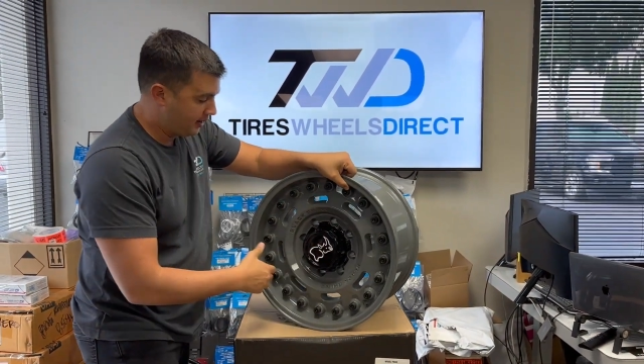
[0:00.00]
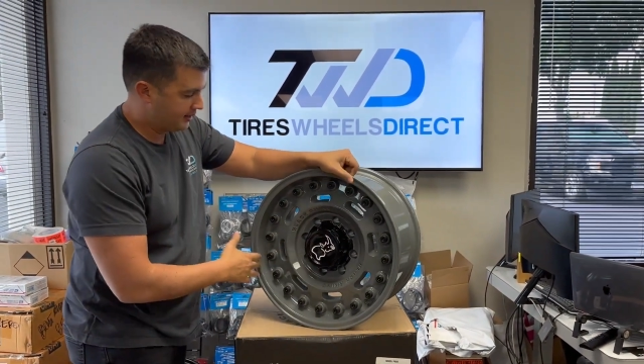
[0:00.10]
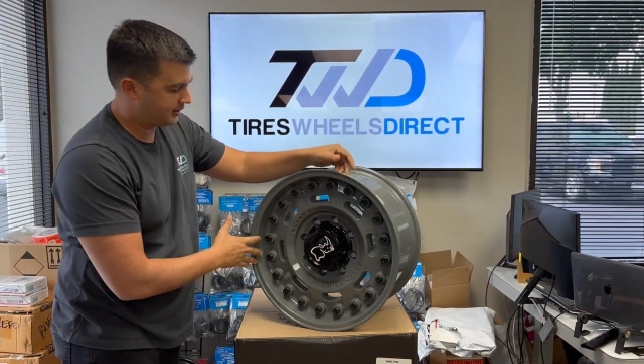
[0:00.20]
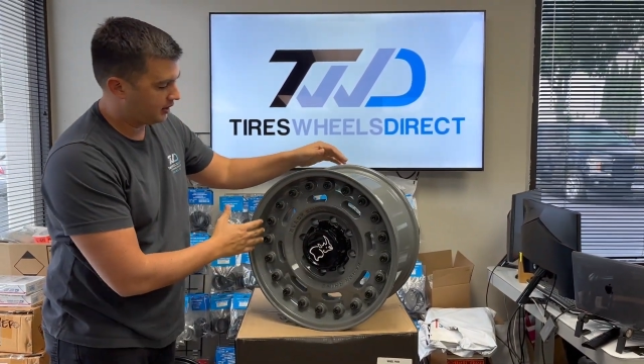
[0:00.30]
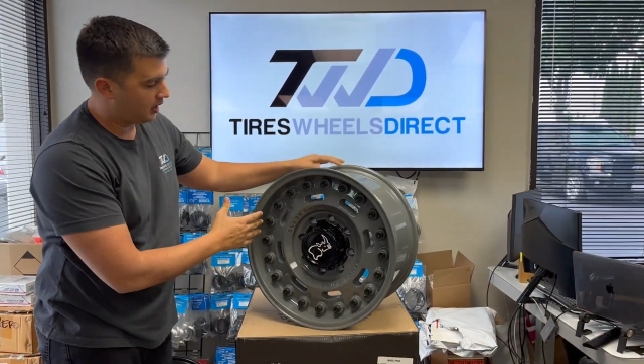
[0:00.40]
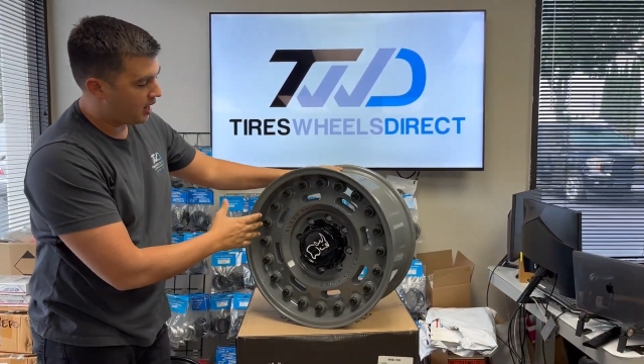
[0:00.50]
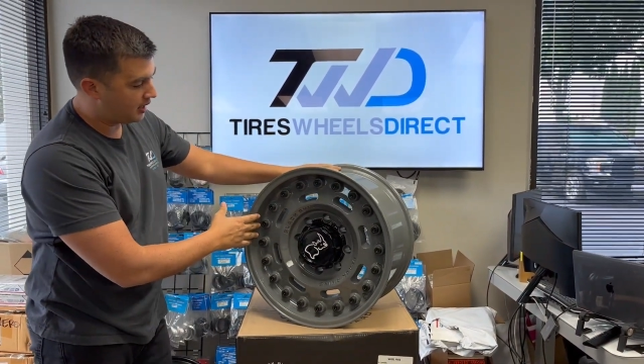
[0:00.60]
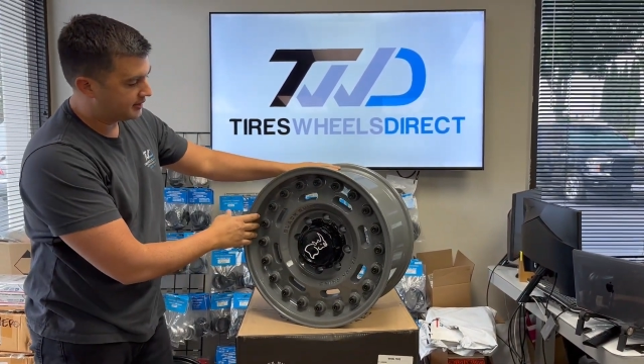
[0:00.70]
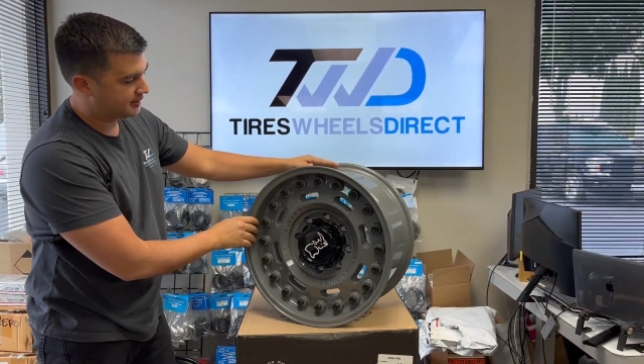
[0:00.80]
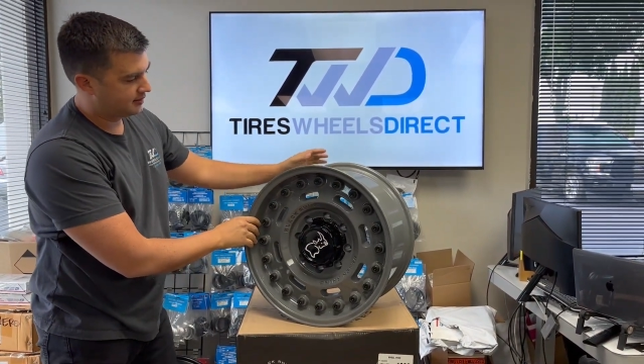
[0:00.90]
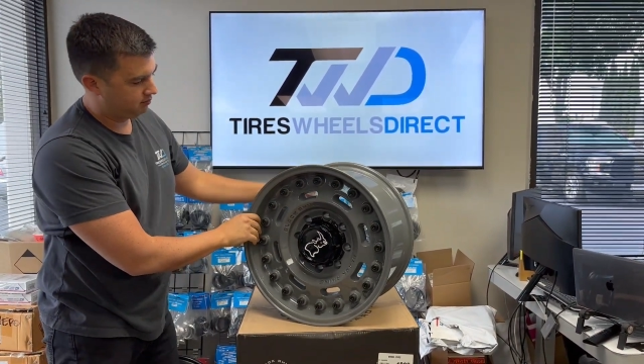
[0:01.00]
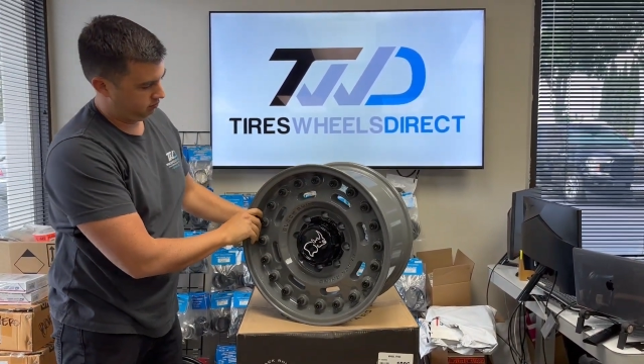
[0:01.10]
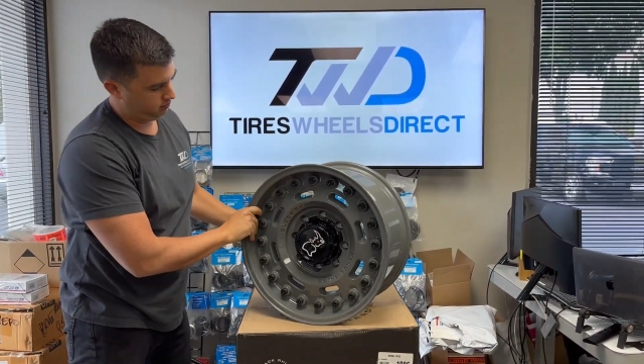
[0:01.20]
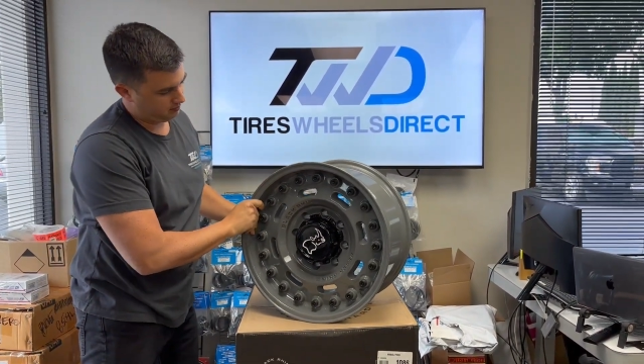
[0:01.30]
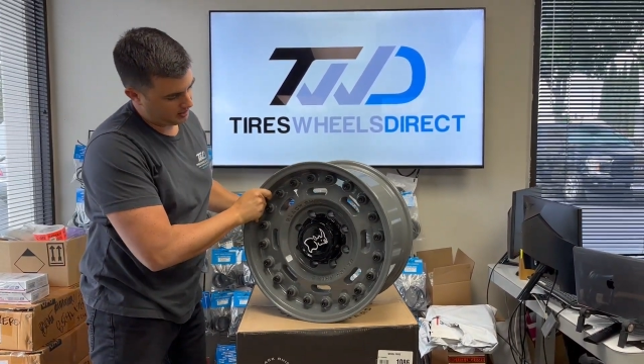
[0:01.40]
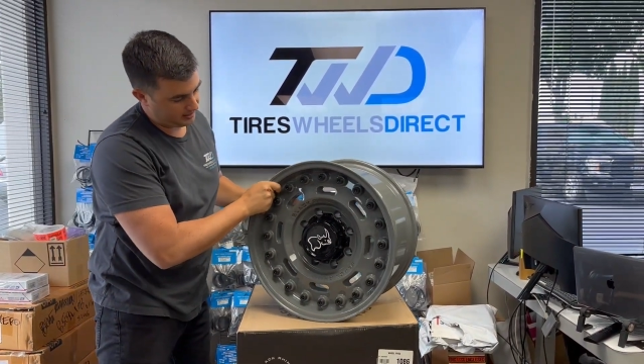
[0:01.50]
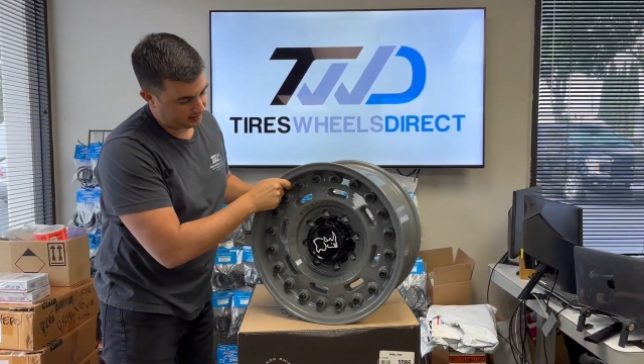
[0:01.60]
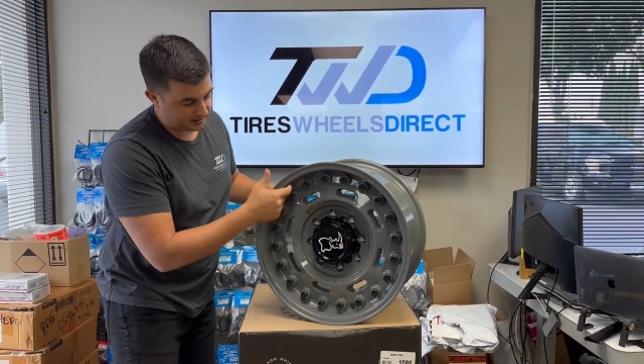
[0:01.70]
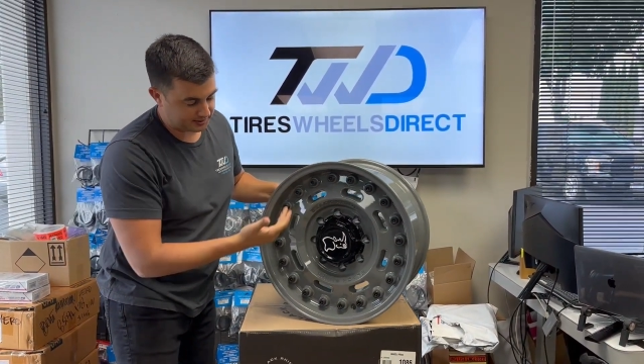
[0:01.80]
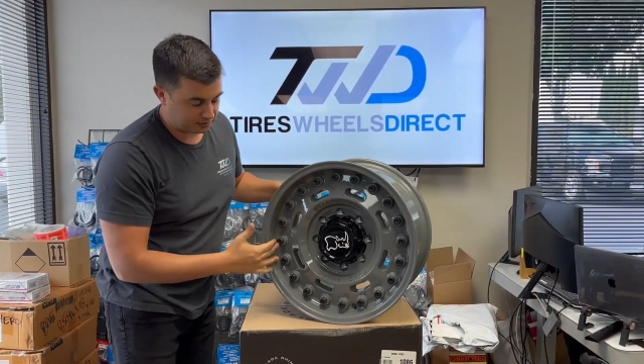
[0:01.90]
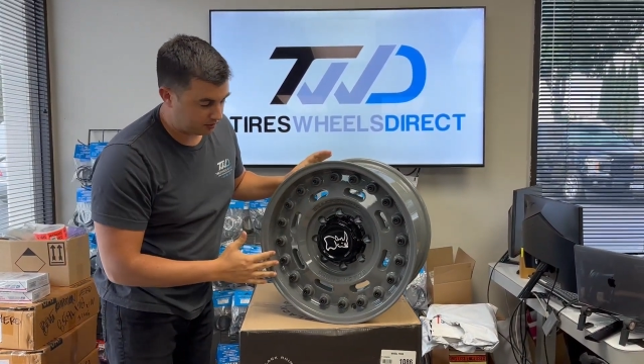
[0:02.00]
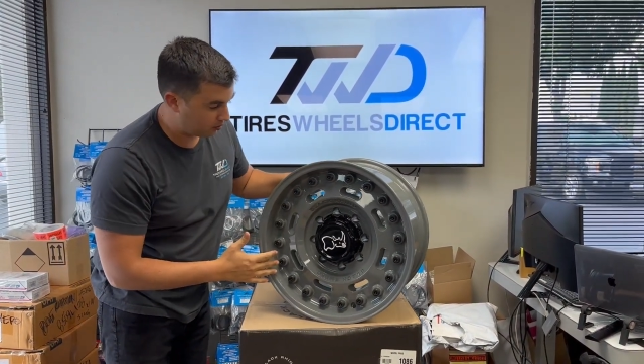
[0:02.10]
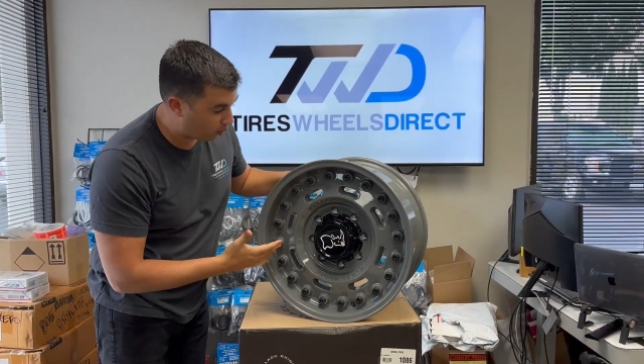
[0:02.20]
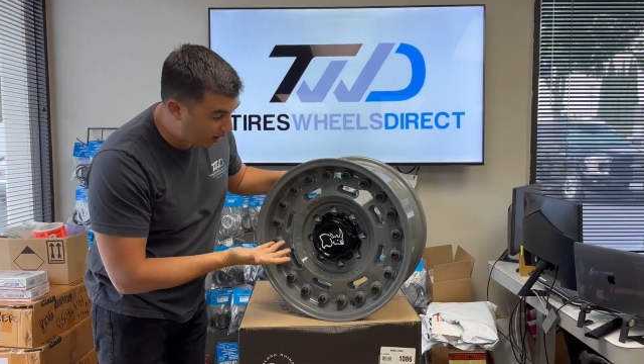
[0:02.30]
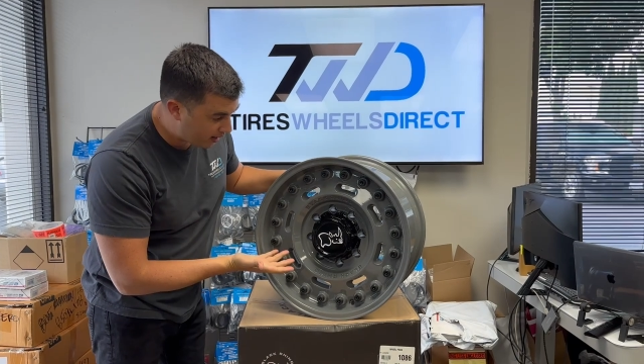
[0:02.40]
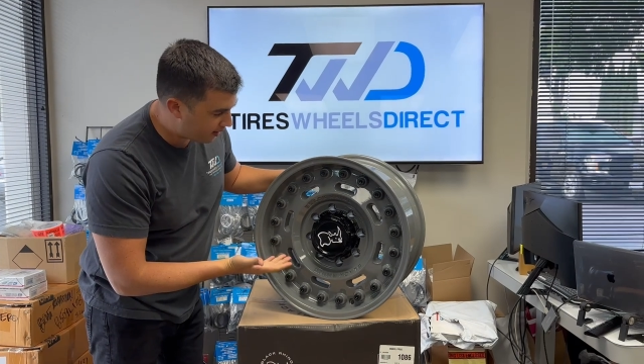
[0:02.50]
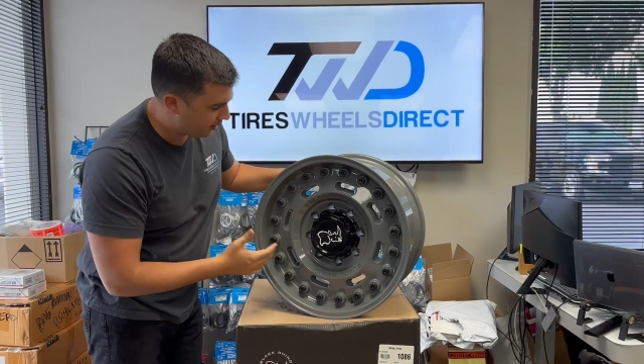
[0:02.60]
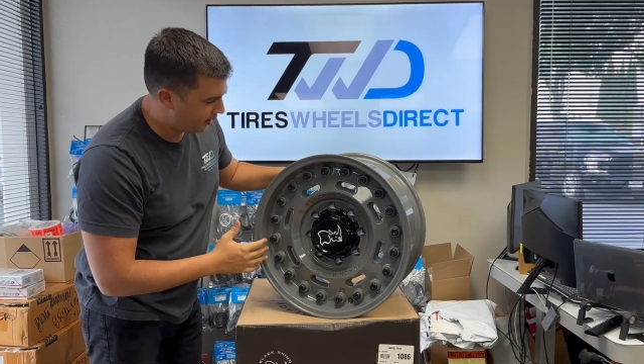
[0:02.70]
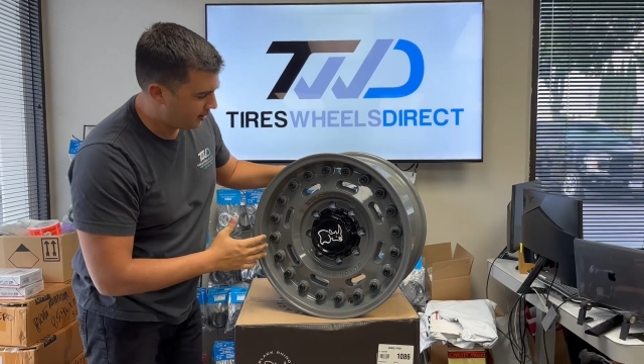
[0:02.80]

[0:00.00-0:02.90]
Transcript: It's a gloss, yes, gray.